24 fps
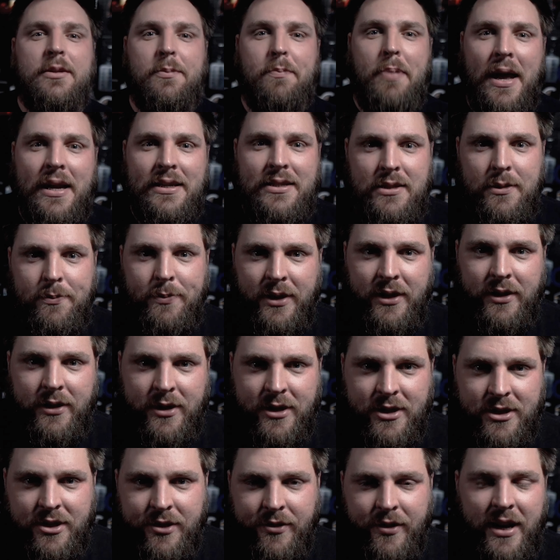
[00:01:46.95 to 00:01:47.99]
The
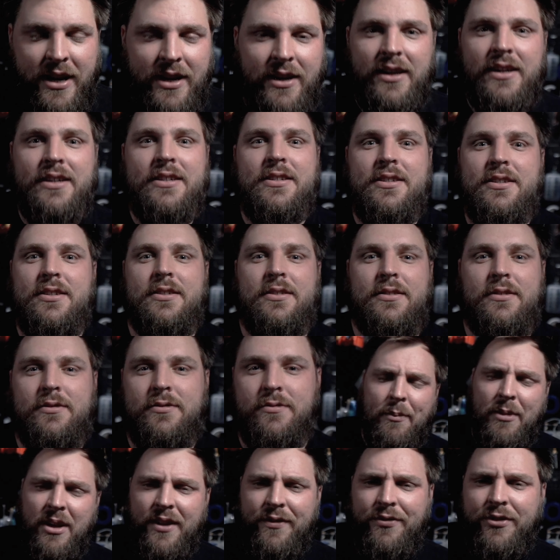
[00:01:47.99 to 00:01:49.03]
possibilities are endless.
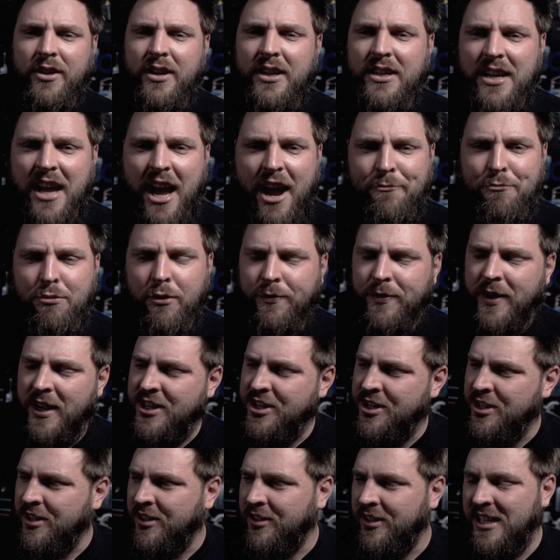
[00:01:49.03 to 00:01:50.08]
I mean, if they're a dive
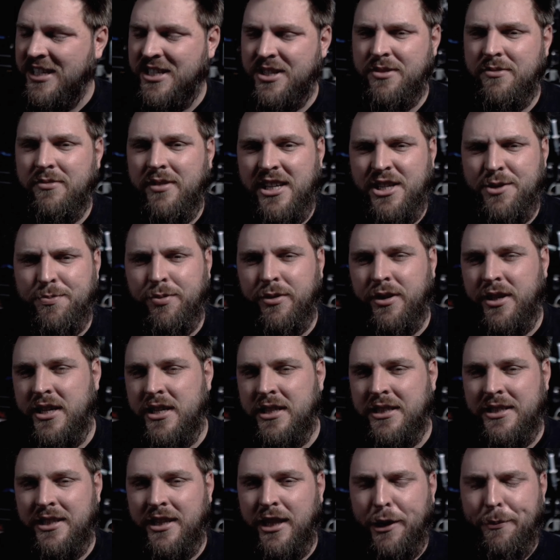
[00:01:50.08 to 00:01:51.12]
professional, that's
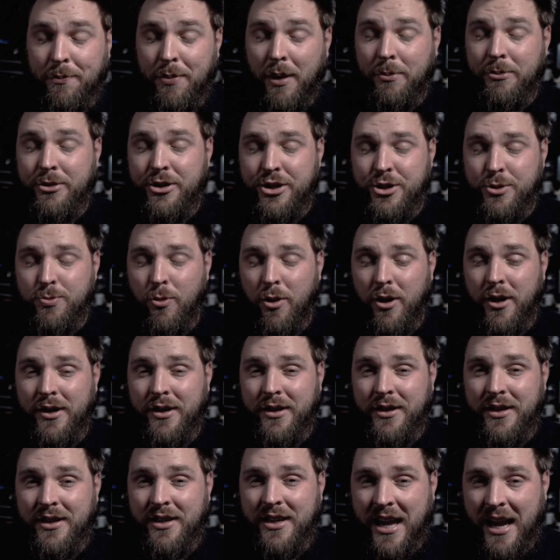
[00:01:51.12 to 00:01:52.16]
pretty easy. They probably just
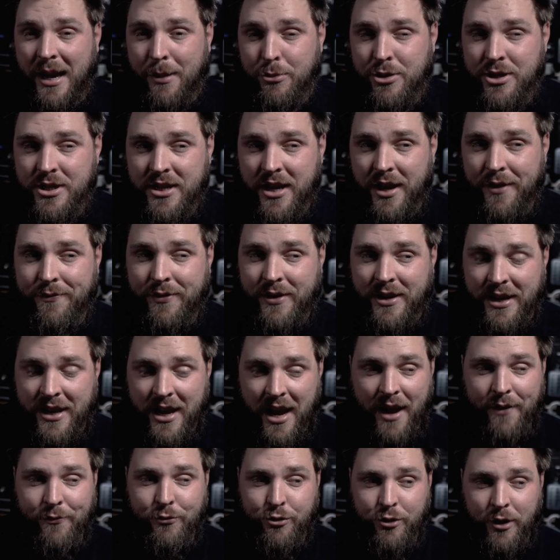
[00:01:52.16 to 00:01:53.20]
want camera stuff and
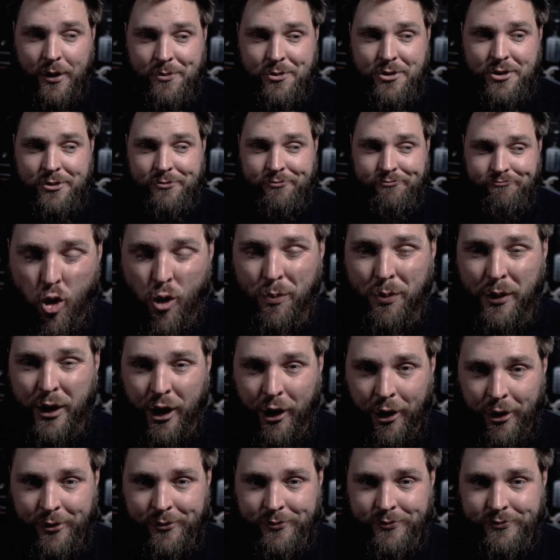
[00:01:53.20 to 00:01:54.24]
dive trips or
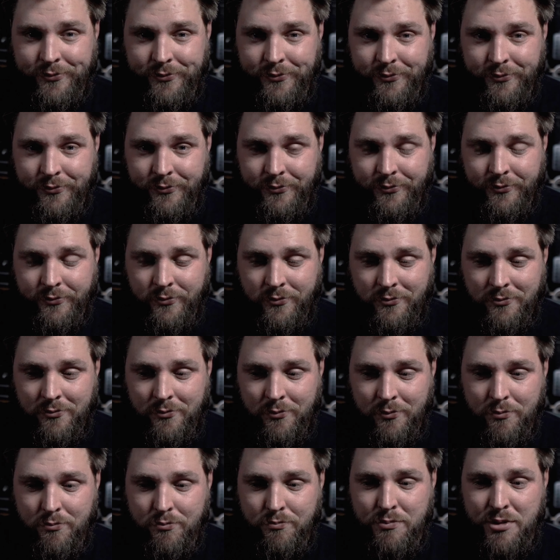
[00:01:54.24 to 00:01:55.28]
beer.
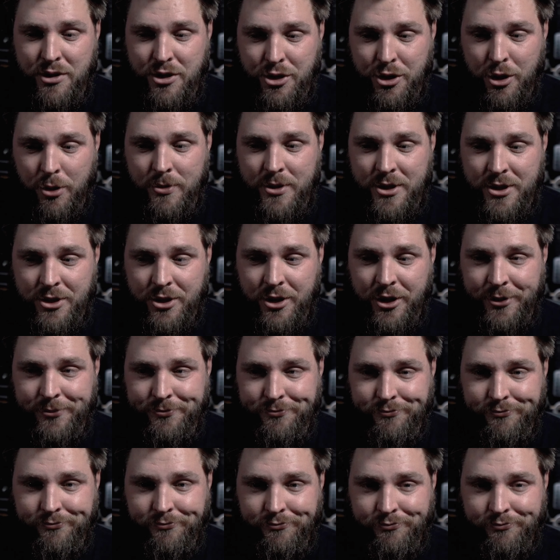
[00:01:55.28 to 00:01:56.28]
Beer's always good.